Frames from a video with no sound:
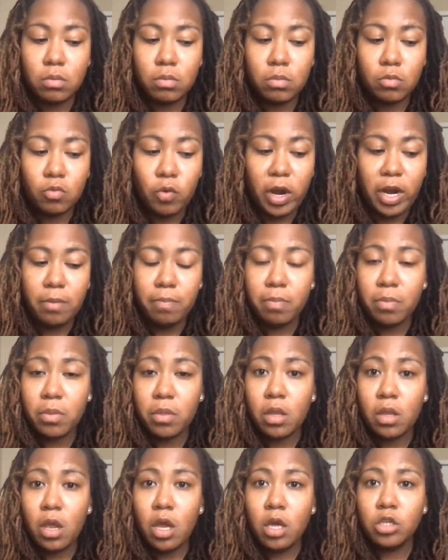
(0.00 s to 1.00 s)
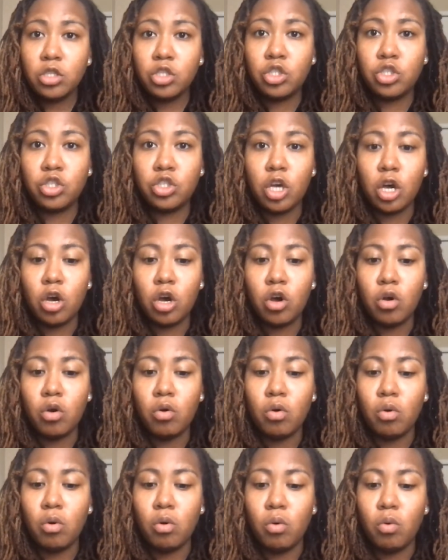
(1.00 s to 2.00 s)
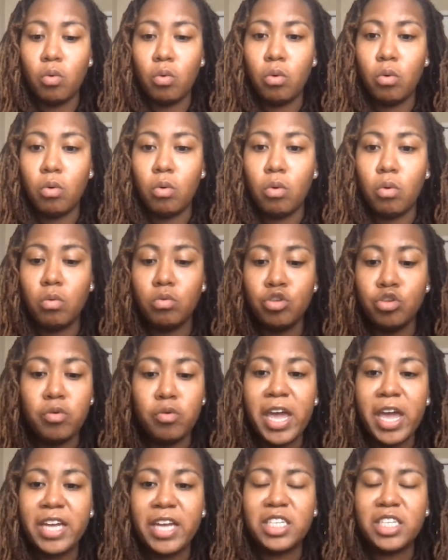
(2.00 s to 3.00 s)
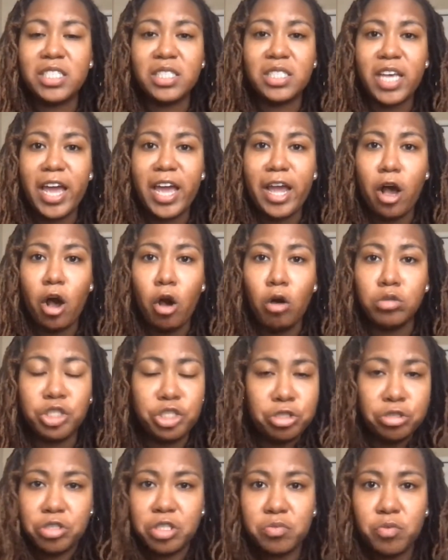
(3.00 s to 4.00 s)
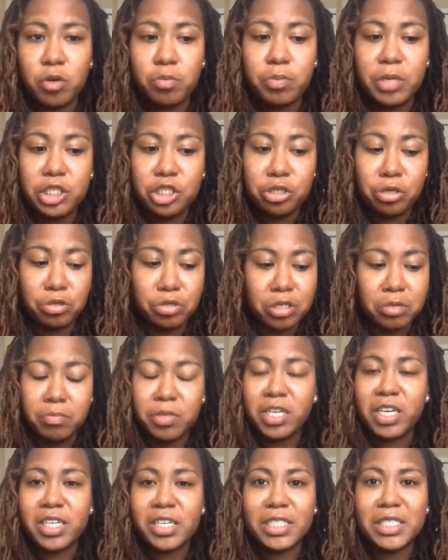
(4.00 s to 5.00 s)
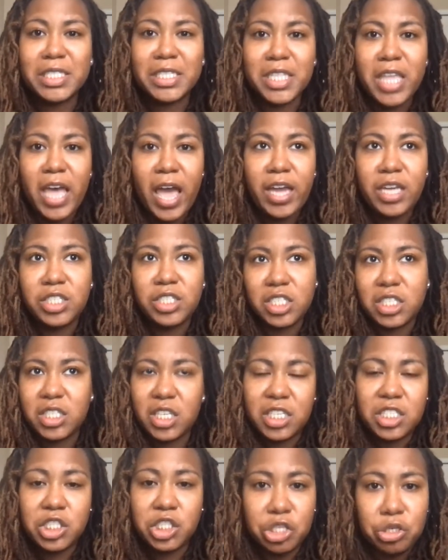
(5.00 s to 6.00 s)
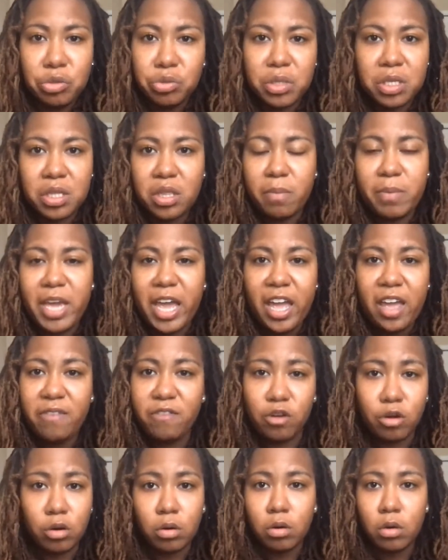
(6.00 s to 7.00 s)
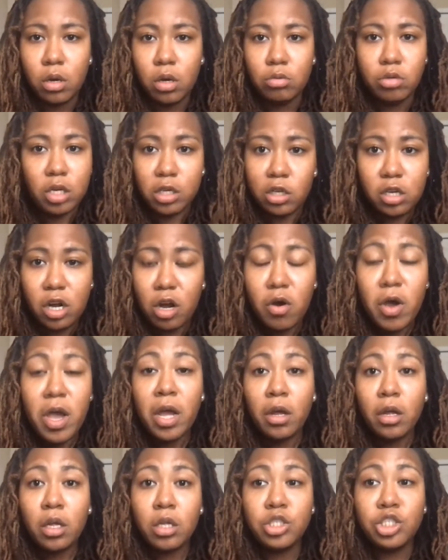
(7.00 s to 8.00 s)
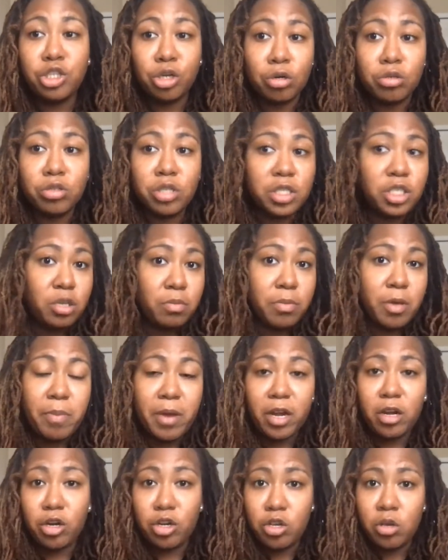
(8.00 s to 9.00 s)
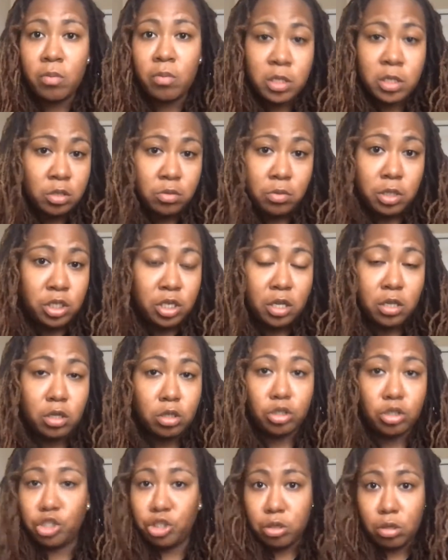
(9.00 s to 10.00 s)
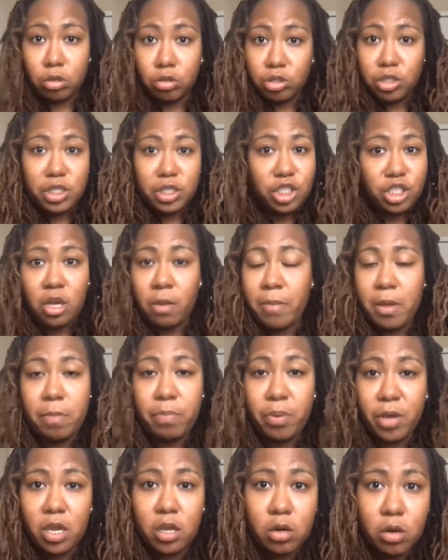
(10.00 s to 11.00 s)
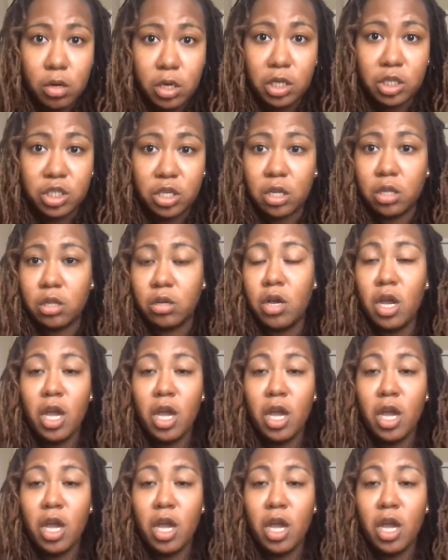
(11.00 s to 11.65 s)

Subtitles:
Right? So you can't just say, oh, children will be children, because that is just excusing the behavior. No. Children should be better humans to each other. Children shouldn't be picking on each other.